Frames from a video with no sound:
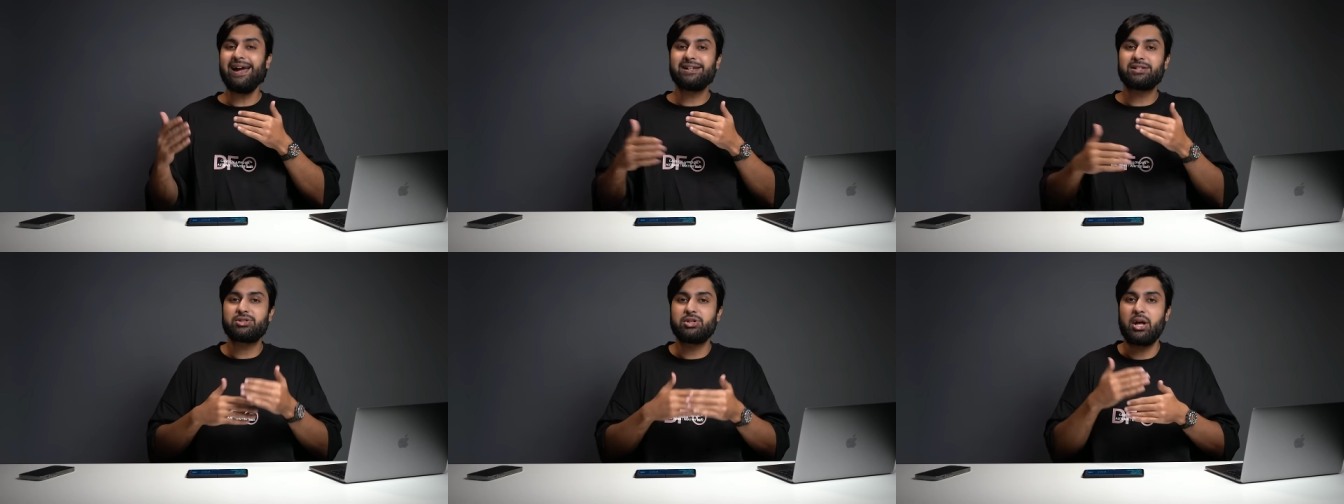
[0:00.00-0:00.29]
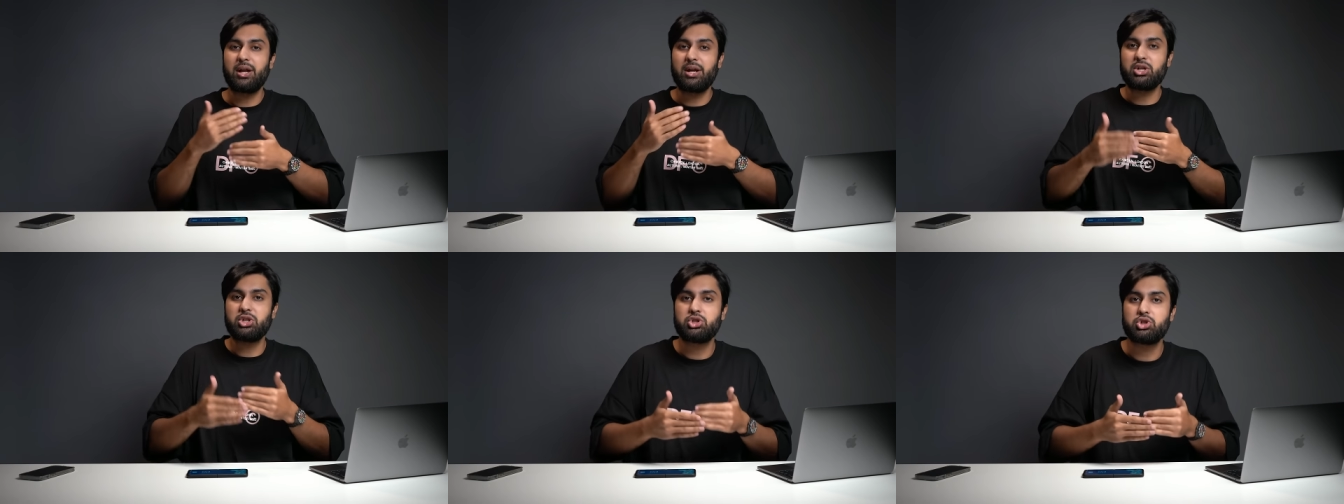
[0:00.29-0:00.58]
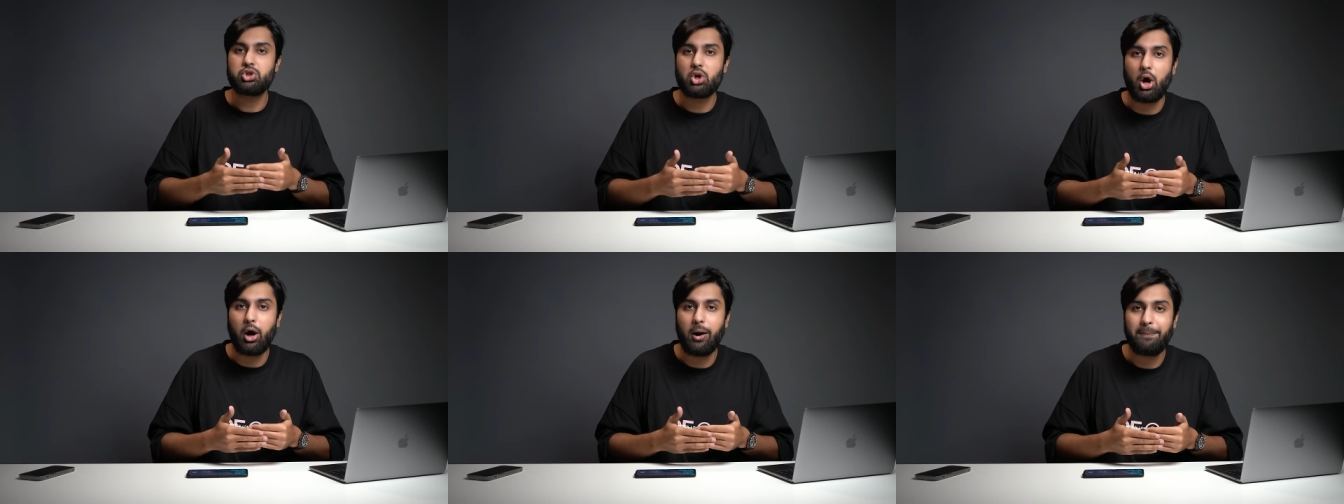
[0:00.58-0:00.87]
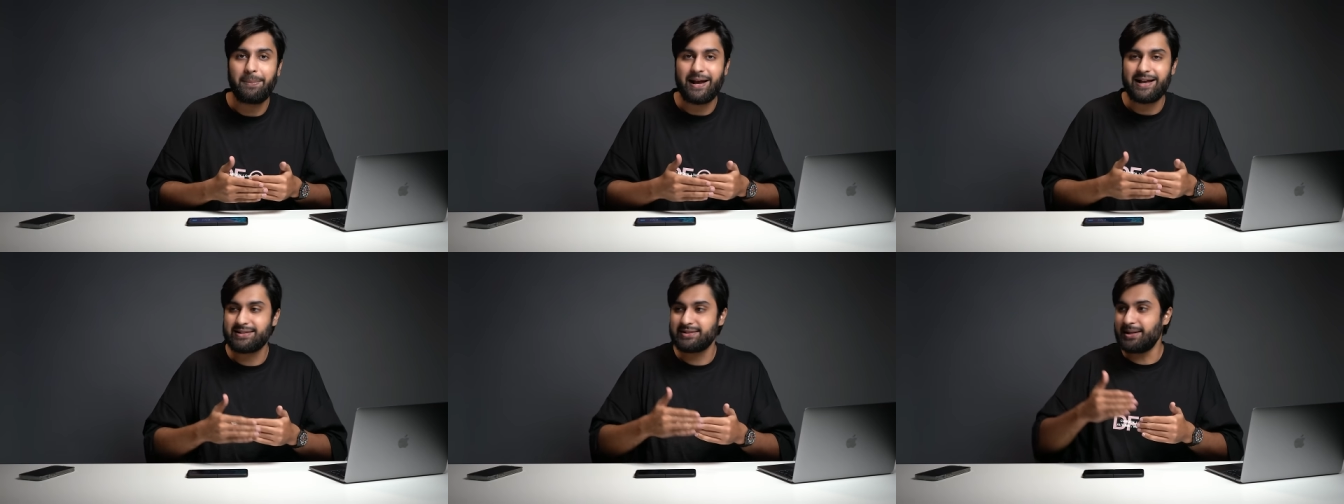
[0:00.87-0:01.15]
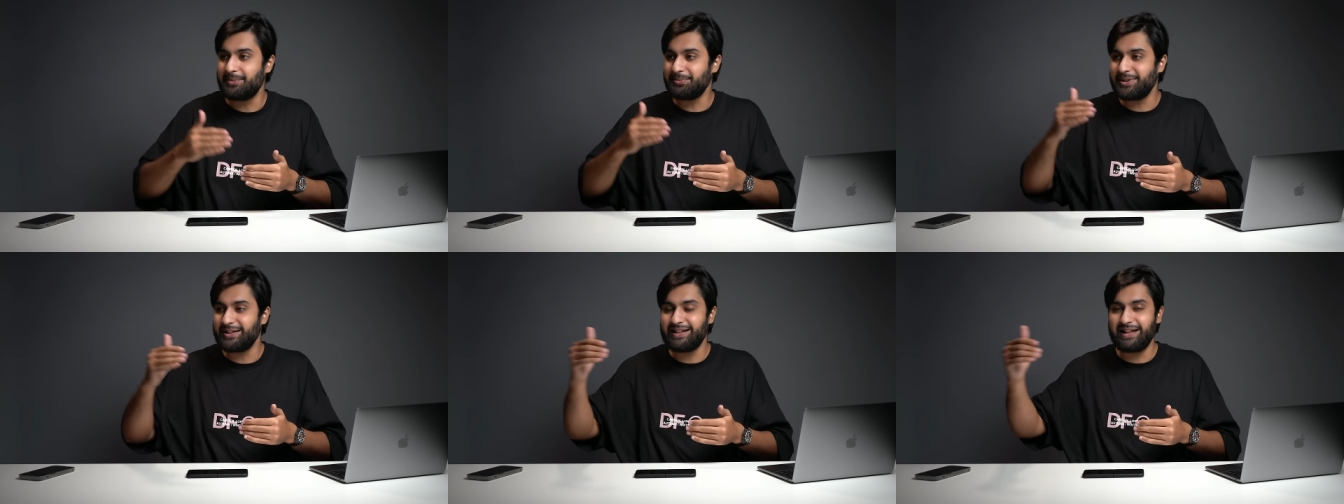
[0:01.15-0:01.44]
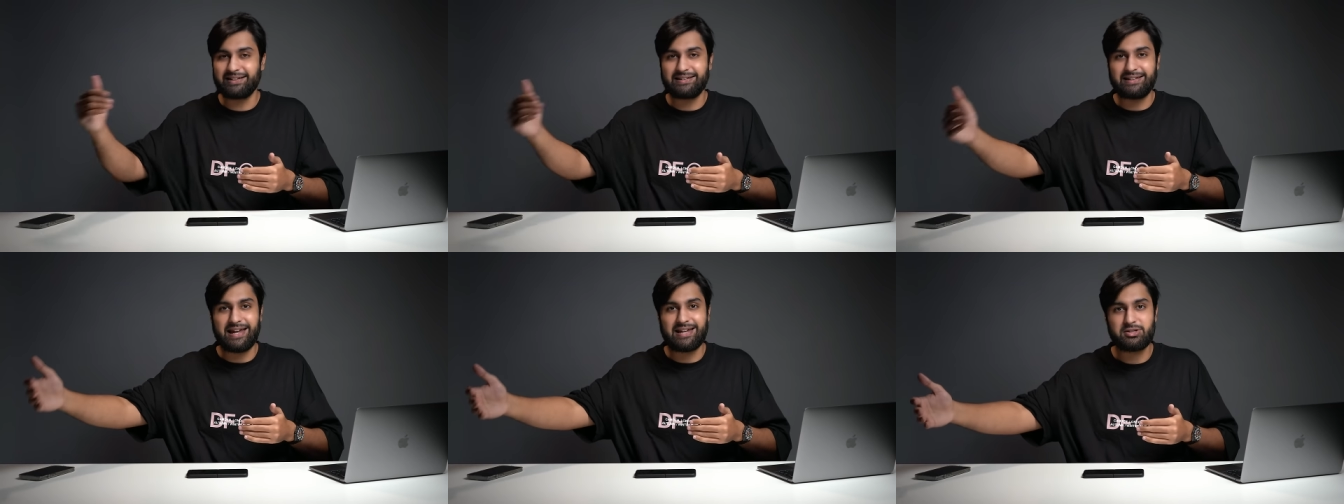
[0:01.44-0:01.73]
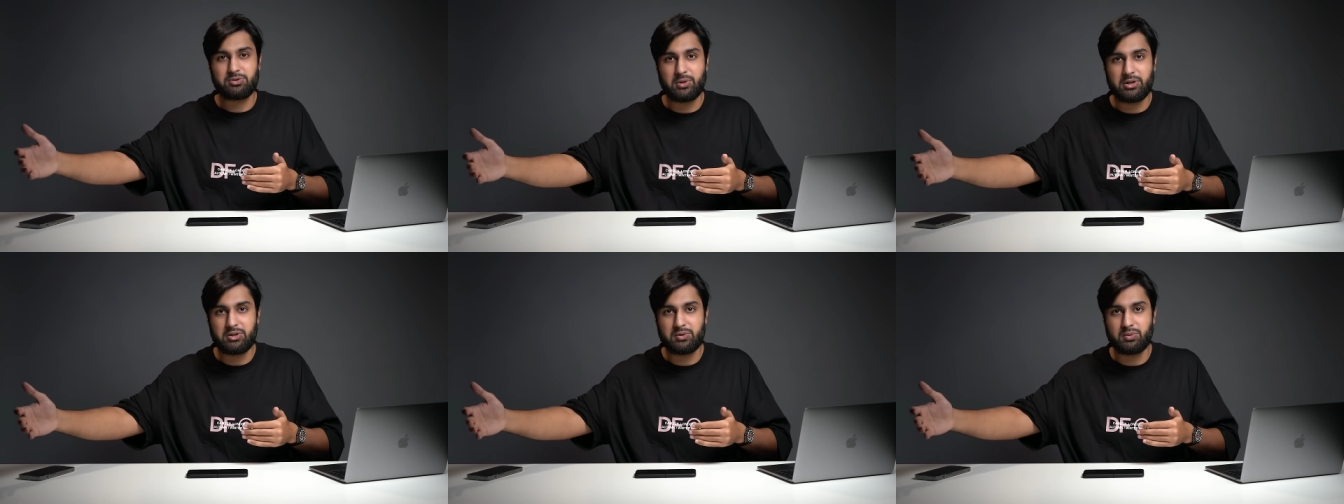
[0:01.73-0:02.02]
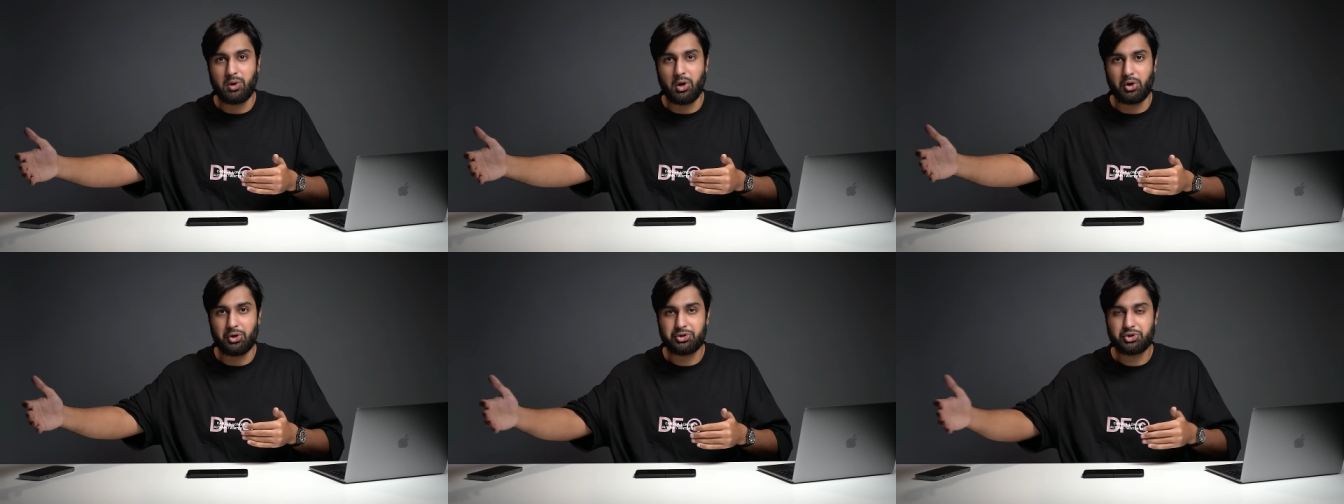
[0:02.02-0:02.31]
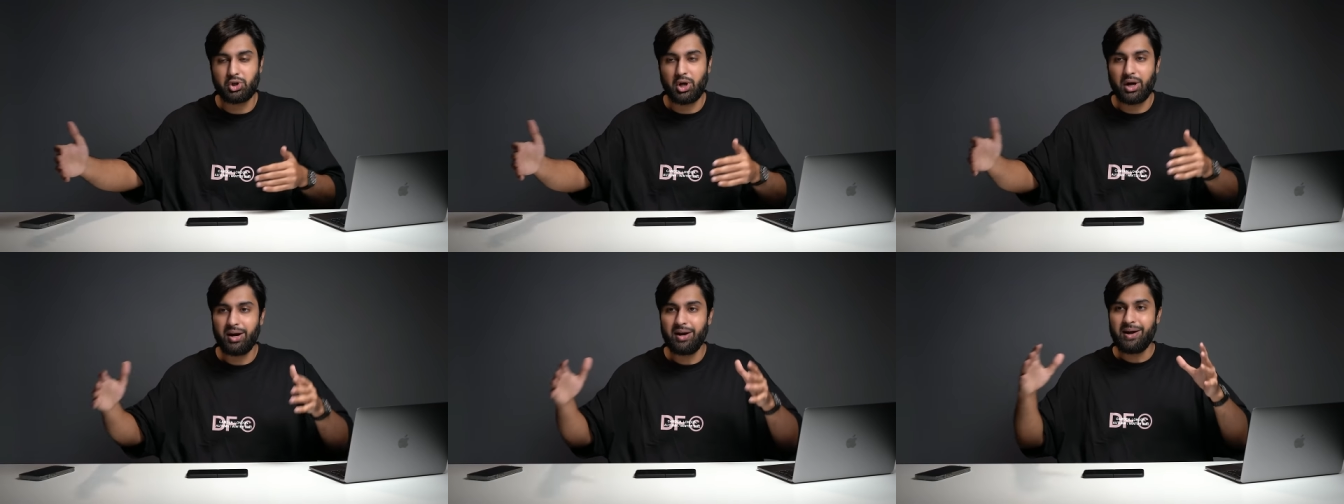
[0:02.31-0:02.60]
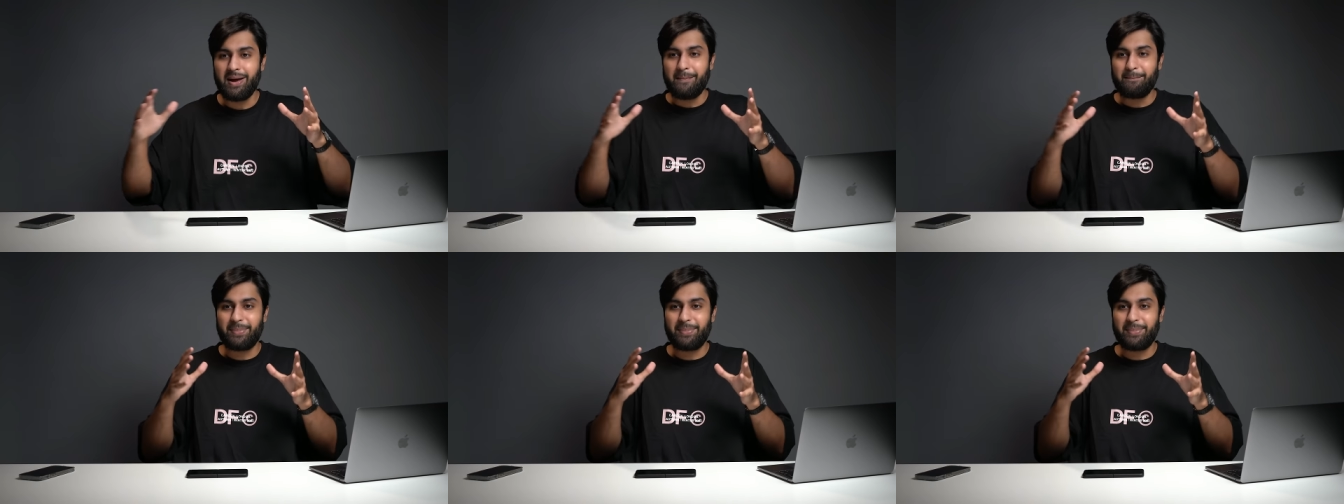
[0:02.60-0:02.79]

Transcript: it's not as sharp as something like the S22 Ultra,